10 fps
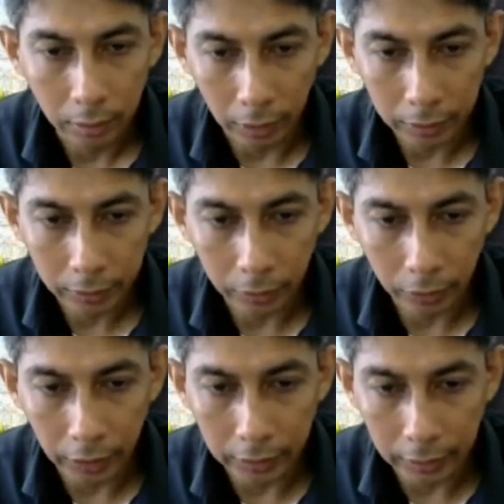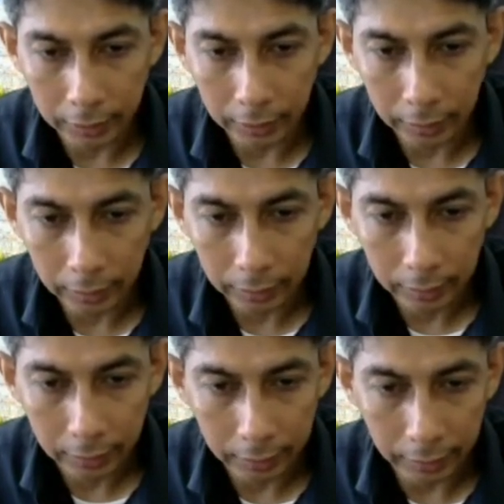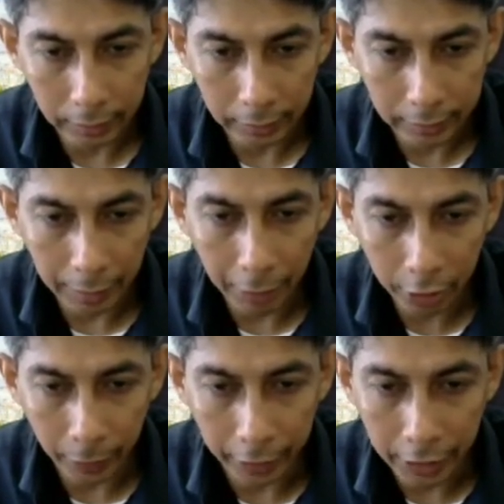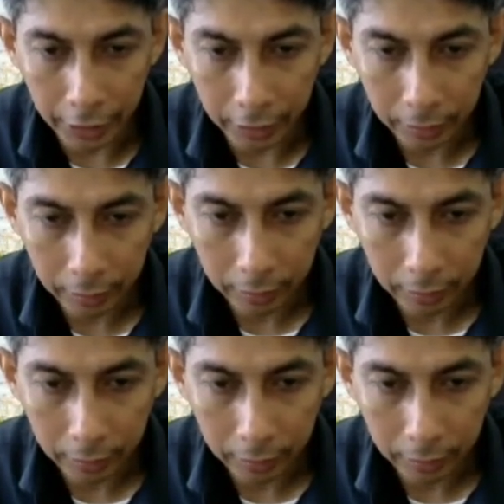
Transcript: All right, so this is the same explanation.